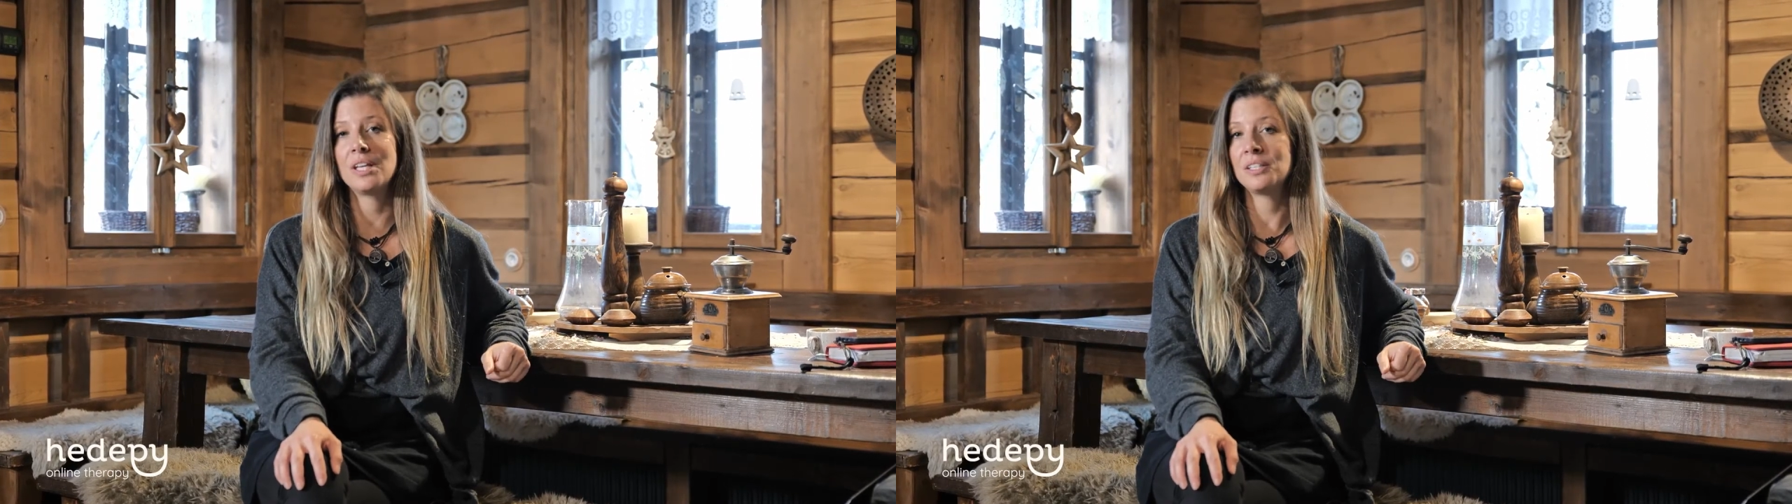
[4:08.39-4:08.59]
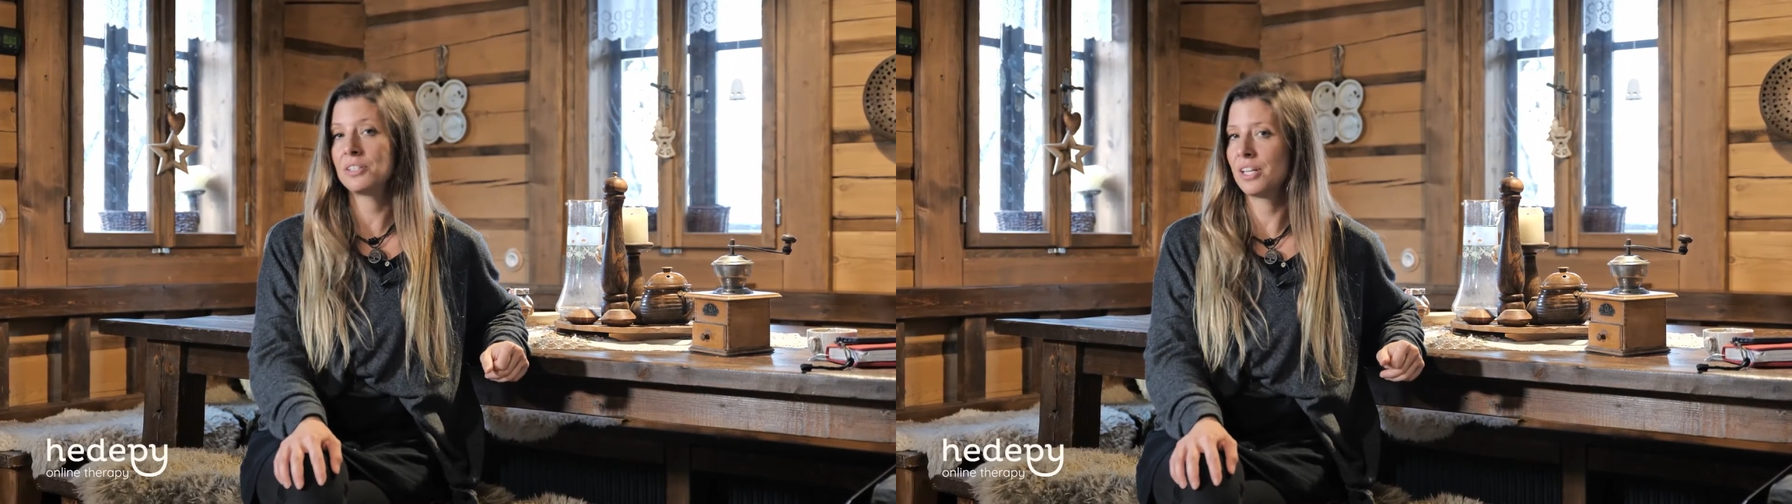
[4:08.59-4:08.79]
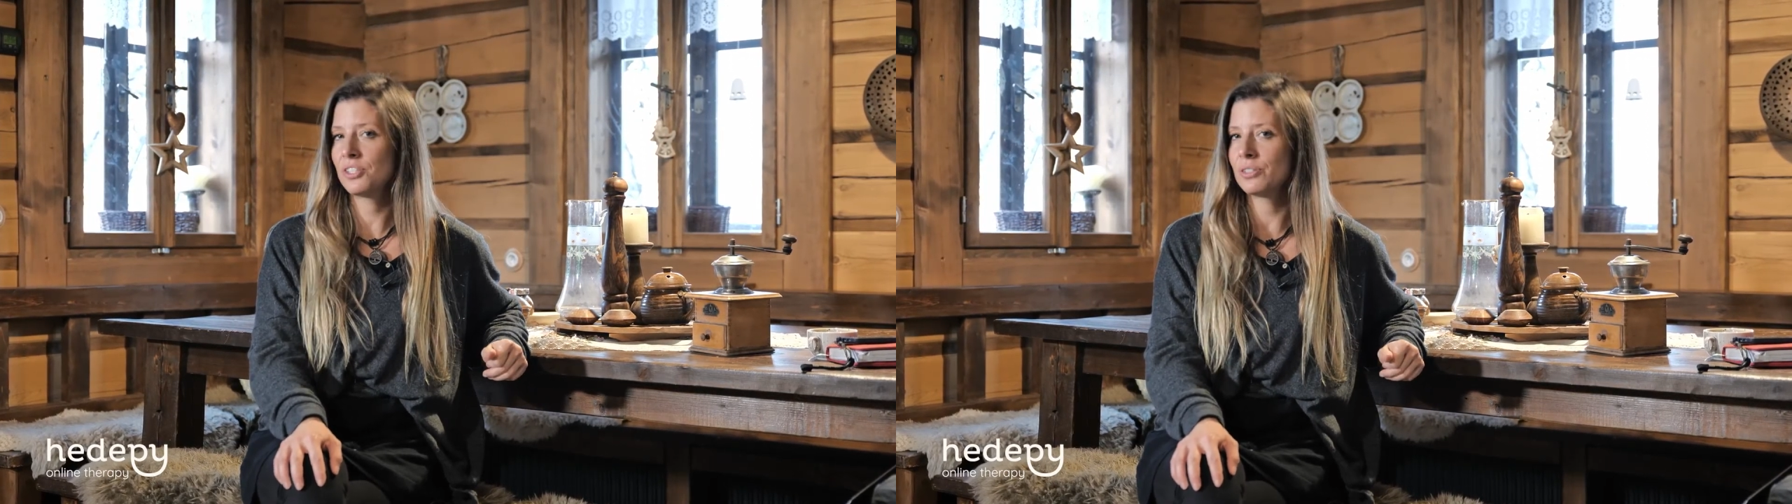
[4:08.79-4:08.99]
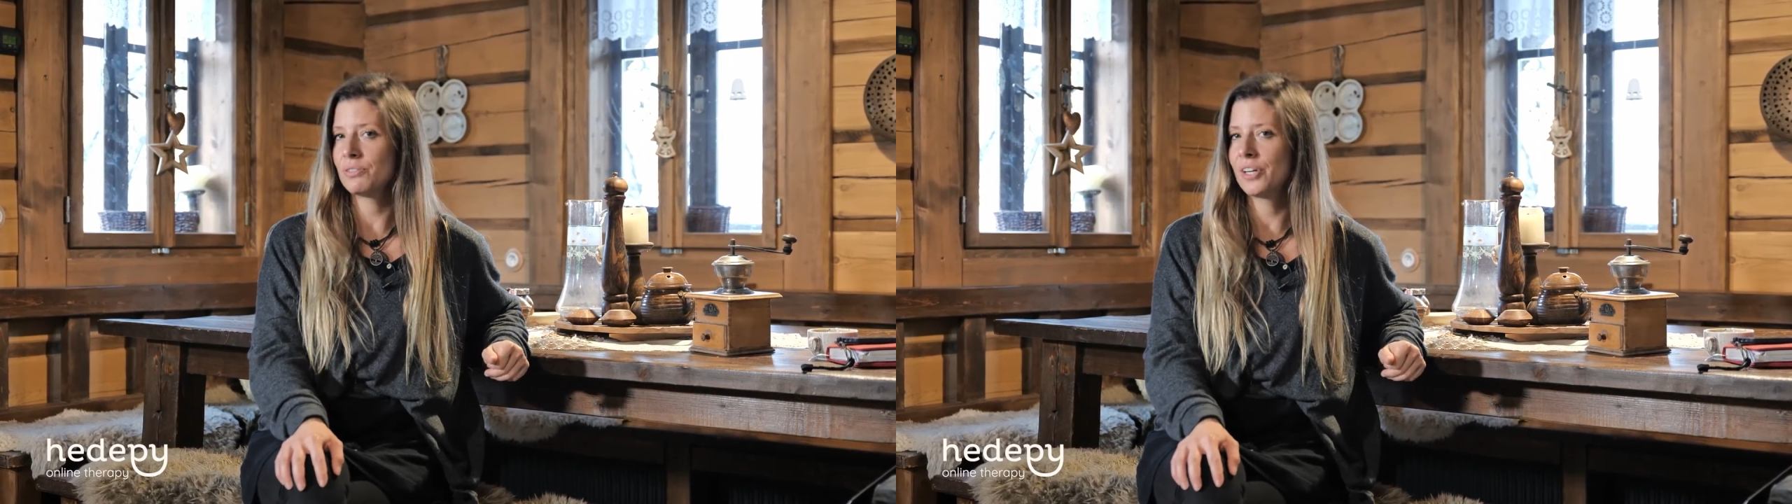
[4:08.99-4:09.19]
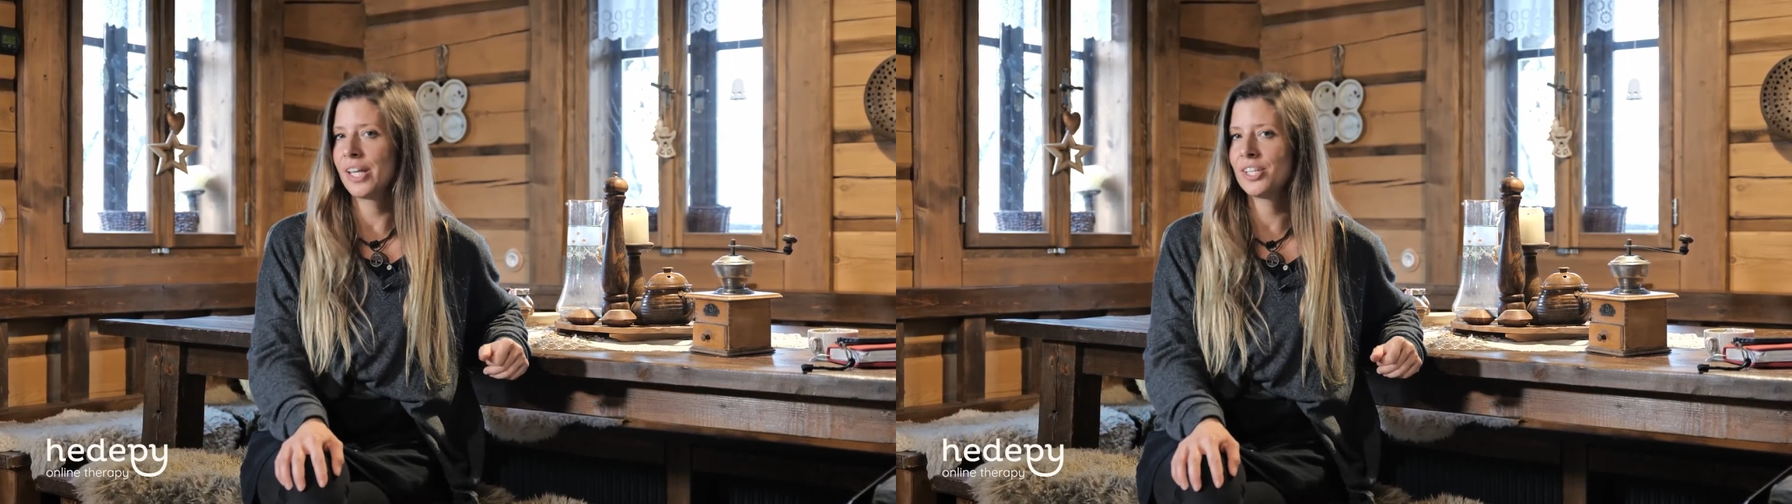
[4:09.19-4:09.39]

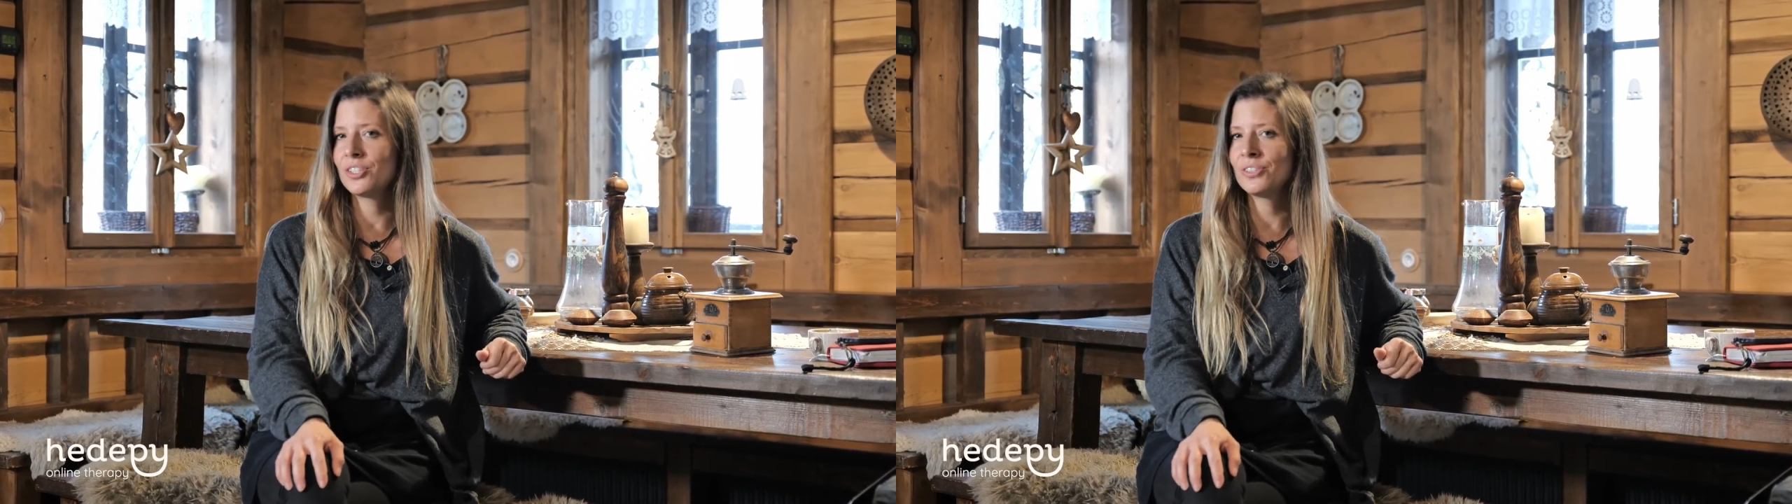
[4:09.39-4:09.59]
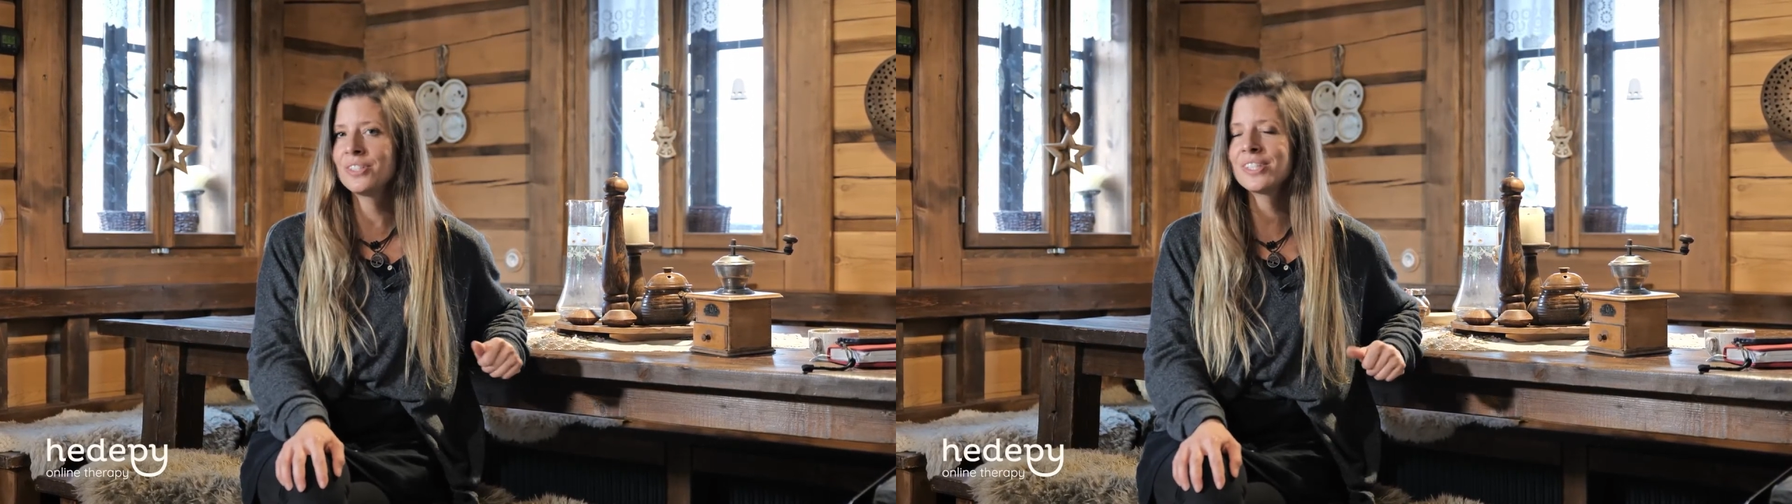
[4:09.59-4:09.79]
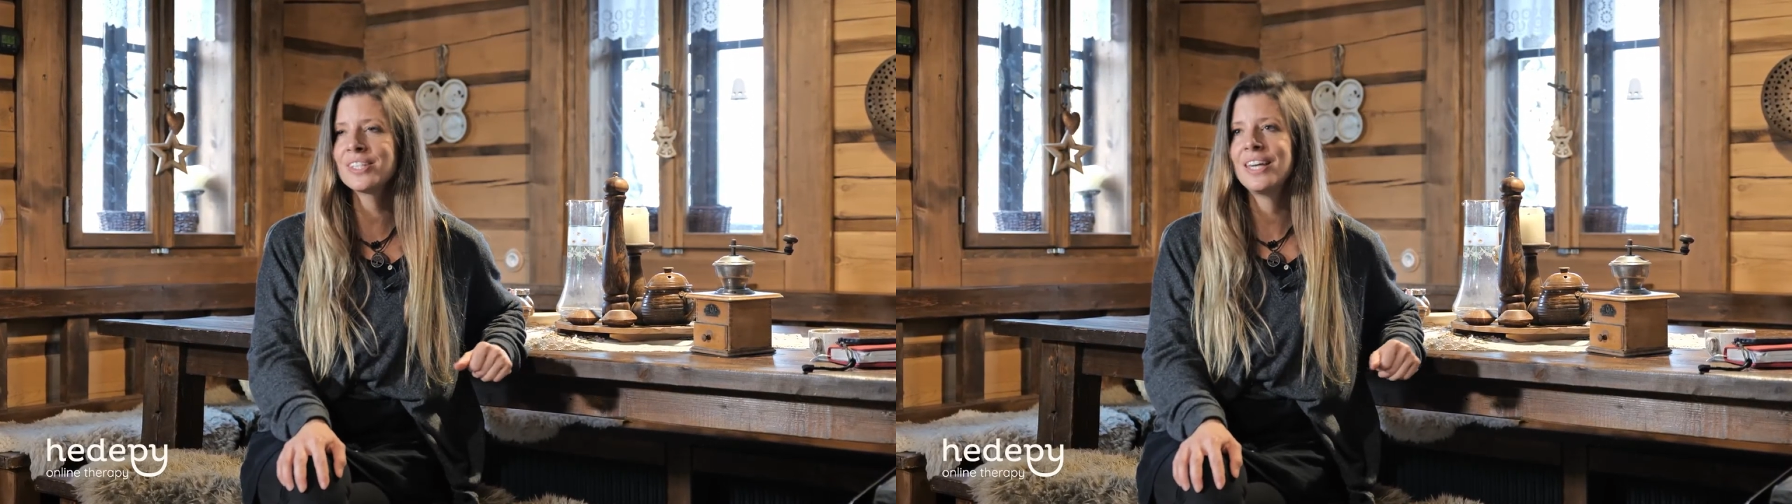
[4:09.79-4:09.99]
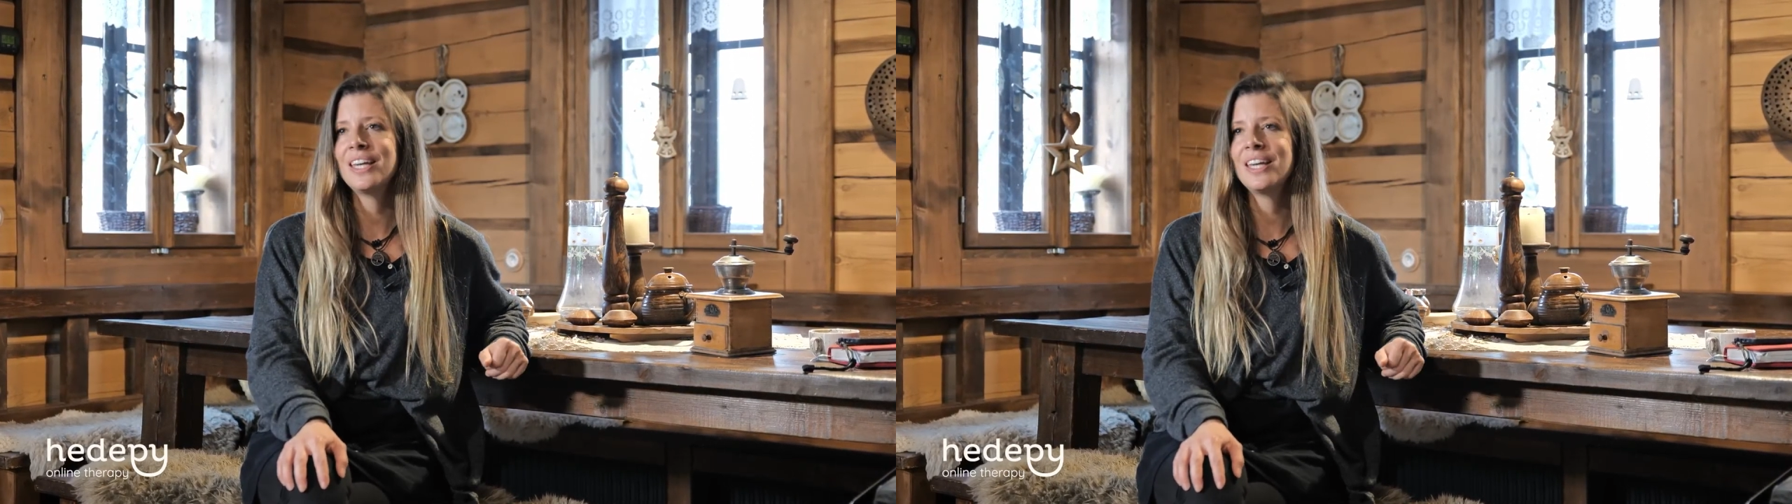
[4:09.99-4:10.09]
international relations,